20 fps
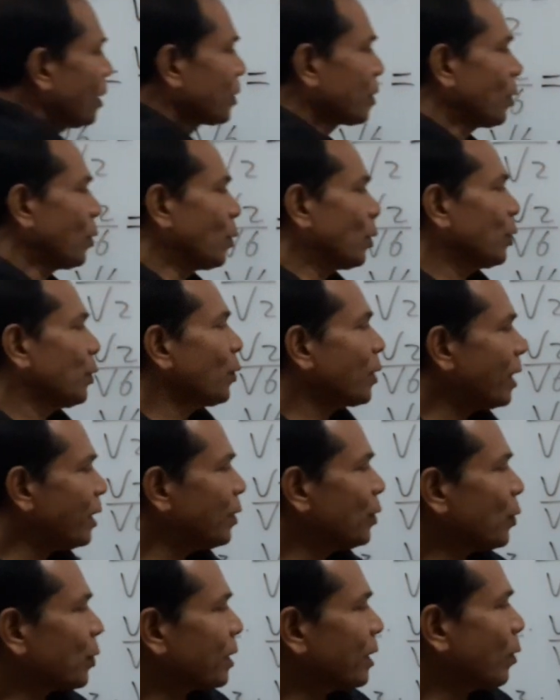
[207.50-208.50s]
So you can
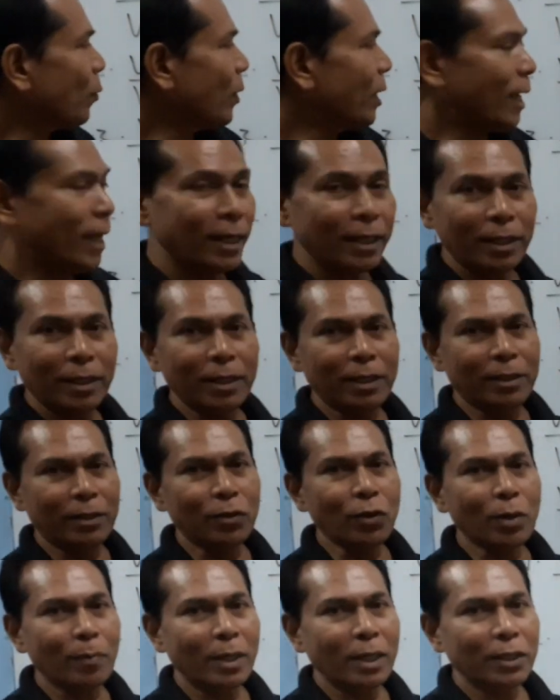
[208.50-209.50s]
use the way I
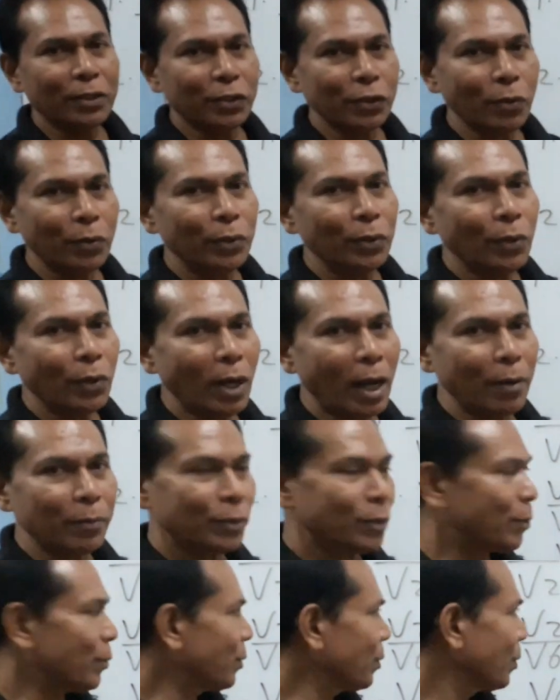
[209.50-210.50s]
normally show you how
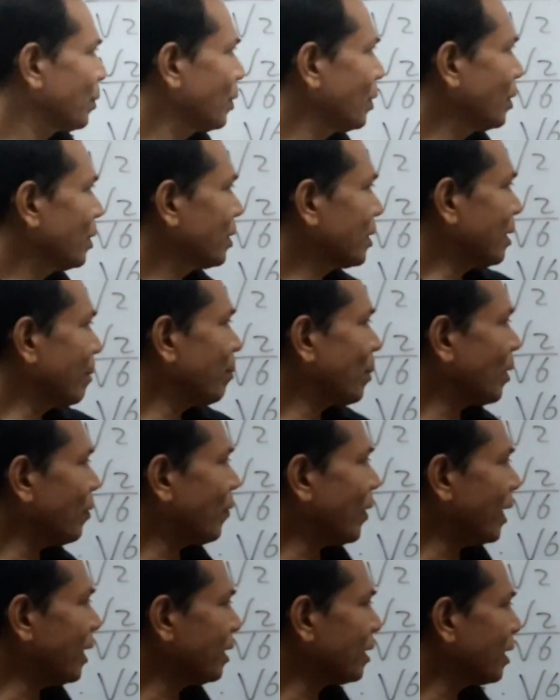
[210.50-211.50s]
to
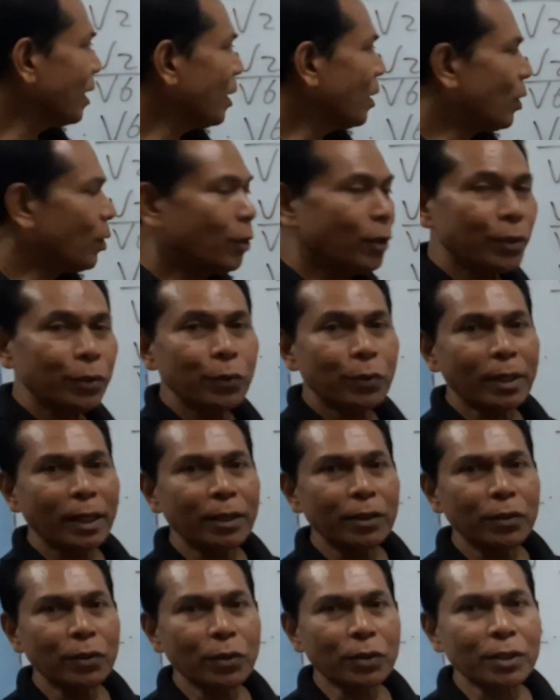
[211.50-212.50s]
simplify, or you
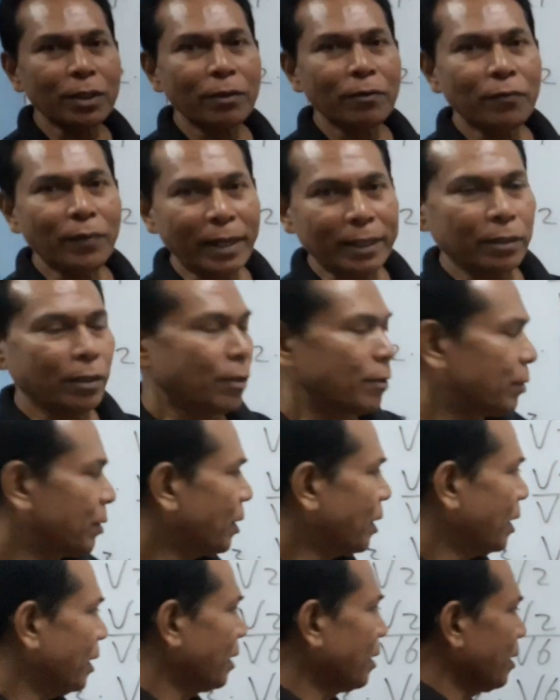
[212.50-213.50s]
can use factor
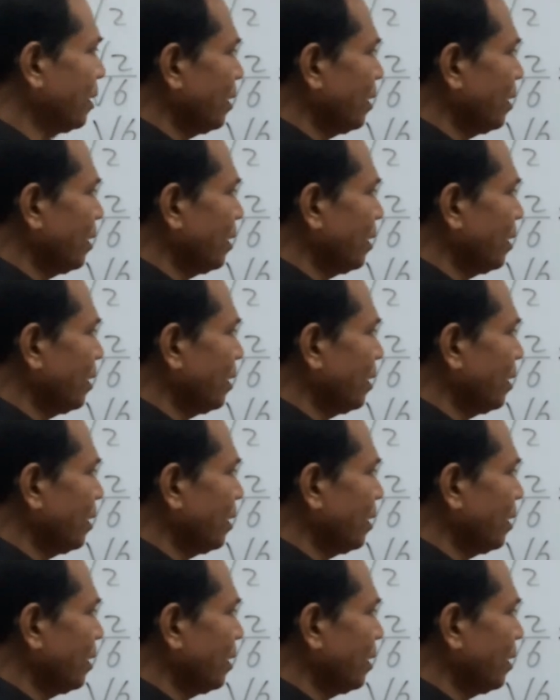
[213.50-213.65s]
3.